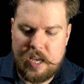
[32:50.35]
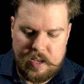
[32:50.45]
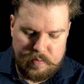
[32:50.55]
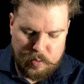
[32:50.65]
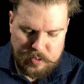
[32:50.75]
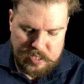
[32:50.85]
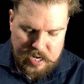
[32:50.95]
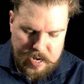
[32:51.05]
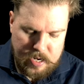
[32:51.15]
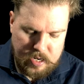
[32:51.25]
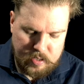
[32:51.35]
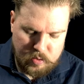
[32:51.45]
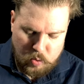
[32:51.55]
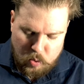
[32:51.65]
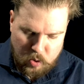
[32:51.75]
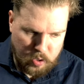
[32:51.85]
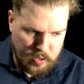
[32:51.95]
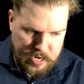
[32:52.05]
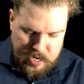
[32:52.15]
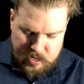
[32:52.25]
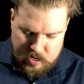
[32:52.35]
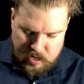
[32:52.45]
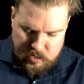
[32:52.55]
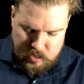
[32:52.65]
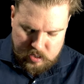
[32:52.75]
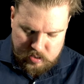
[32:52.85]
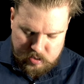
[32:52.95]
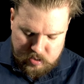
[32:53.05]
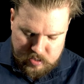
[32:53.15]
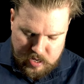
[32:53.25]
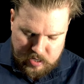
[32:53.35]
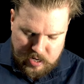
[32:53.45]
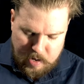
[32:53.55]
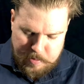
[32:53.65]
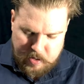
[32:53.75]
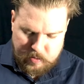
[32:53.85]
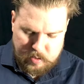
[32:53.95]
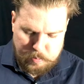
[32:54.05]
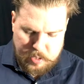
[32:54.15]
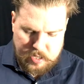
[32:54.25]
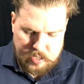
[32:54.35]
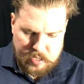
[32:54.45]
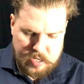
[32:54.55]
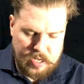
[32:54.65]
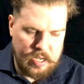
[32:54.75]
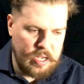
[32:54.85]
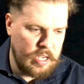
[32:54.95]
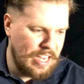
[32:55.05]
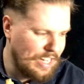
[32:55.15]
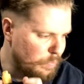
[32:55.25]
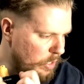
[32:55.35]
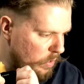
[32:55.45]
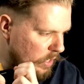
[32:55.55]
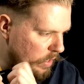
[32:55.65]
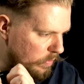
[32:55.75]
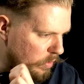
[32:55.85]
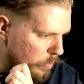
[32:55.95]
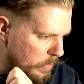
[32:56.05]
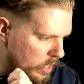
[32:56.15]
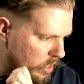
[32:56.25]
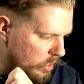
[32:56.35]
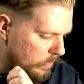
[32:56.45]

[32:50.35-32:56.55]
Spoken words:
If it was an 80s or a 90s that it came out, but it's been around for a minute.